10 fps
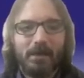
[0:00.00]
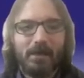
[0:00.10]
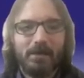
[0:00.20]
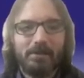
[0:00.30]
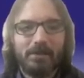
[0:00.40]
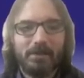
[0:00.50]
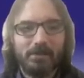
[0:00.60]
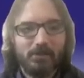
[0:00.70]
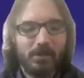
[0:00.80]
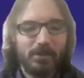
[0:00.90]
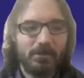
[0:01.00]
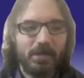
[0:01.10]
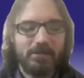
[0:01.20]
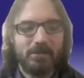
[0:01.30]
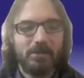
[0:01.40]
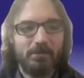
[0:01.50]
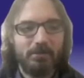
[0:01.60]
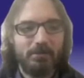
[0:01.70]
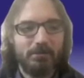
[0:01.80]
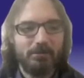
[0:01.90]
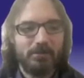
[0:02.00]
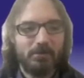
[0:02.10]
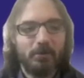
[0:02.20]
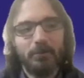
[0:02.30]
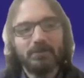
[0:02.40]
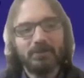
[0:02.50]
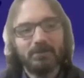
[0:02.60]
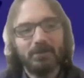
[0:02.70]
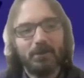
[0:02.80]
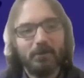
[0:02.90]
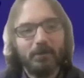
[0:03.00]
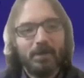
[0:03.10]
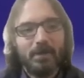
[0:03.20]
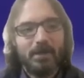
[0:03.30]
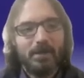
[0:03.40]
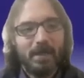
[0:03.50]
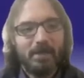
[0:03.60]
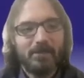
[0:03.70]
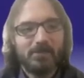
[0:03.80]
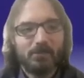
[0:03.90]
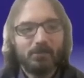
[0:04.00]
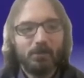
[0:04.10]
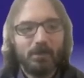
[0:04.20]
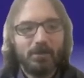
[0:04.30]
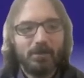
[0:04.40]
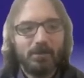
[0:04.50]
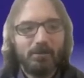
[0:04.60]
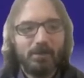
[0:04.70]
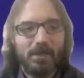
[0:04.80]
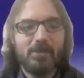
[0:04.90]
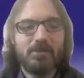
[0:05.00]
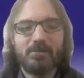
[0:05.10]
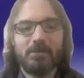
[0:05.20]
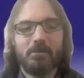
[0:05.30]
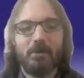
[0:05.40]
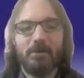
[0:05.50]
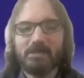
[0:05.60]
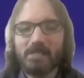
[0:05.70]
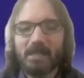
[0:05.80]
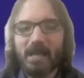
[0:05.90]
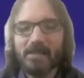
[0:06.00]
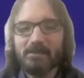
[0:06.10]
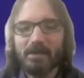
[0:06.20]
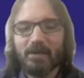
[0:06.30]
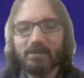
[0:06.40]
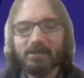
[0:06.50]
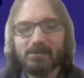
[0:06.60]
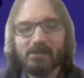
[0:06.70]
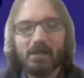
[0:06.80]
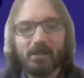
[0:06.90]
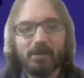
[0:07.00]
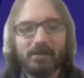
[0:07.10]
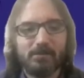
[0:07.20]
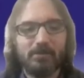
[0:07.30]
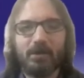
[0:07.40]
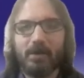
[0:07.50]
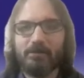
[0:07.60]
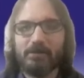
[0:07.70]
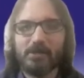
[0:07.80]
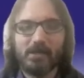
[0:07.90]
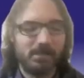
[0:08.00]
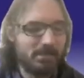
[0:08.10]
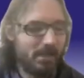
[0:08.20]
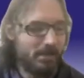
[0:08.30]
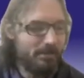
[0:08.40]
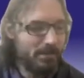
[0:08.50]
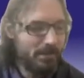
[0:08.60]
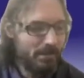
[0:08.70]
done, that the treasurer has to go through some hoops. So that is one of the big issues that we always get asked about. Let's move on for the sake of time.